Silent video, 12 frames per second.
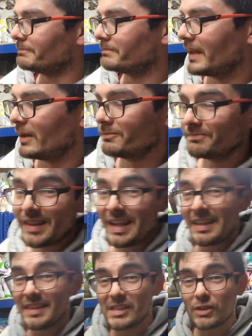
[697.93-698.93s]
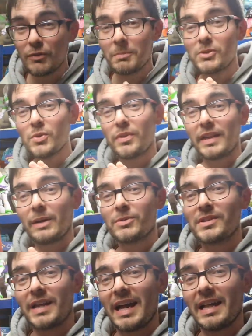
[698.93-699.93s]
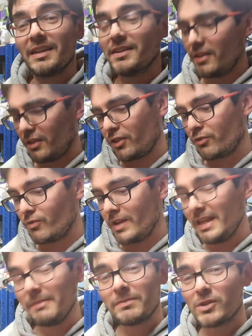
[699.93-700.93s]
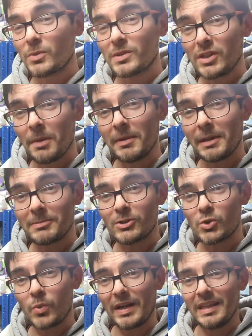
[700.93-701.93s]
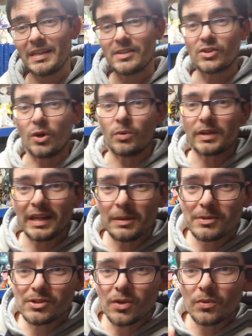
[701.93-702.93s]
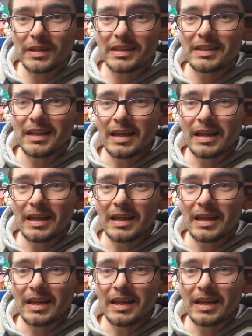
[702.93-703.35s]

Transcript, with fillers: Now, this is from 2003, so it's coming up to 20 years old, and it was only,